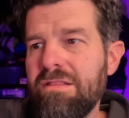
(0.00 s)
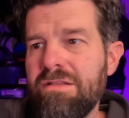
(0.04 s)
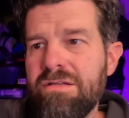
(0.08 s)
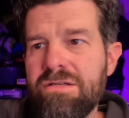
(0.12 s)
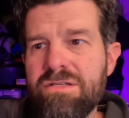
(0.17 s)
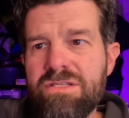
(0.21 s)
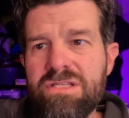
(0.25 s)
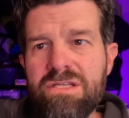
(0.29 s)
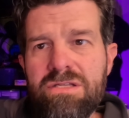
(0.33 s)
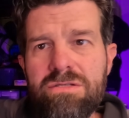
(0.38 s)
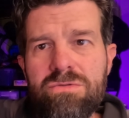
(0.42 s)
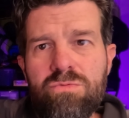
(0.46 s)

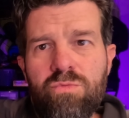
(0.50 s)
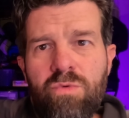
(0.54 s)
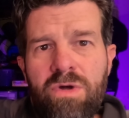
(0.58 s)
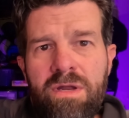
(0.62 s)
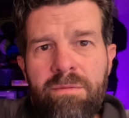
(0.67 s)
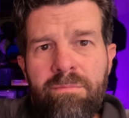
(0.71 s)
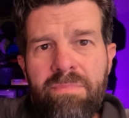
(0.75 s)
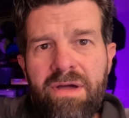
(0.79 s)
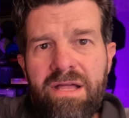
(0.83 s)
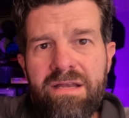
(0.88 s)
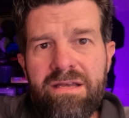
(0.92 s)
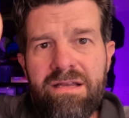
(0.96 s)
there's this
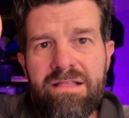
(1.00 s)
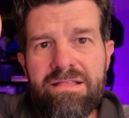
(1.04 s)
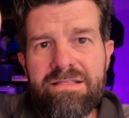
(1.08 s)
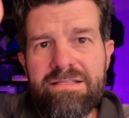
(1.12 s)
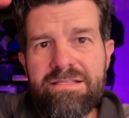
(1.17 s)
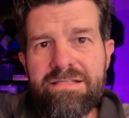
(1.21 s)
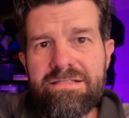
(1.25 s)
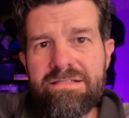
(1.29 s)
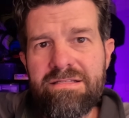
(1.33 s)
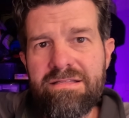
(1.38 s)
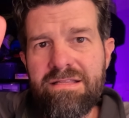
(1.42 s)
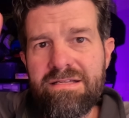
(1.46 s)
one button
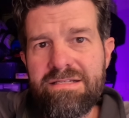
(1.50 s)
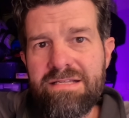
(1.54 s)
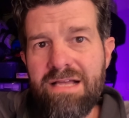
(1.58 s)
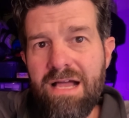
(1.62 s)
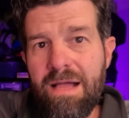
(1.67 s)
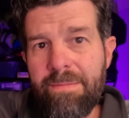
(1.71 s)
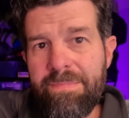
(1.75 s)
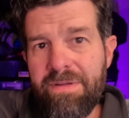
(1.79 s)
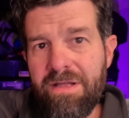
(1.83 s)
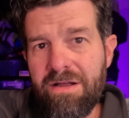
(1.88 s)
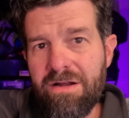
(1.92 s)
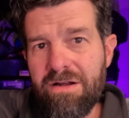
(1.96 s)
on the
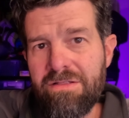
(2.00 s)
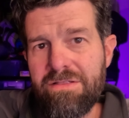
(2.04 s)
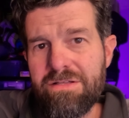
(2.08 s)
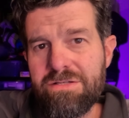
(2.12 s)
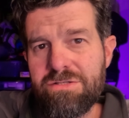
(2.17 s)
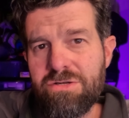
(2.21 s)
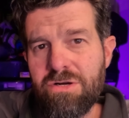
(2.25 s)
top here that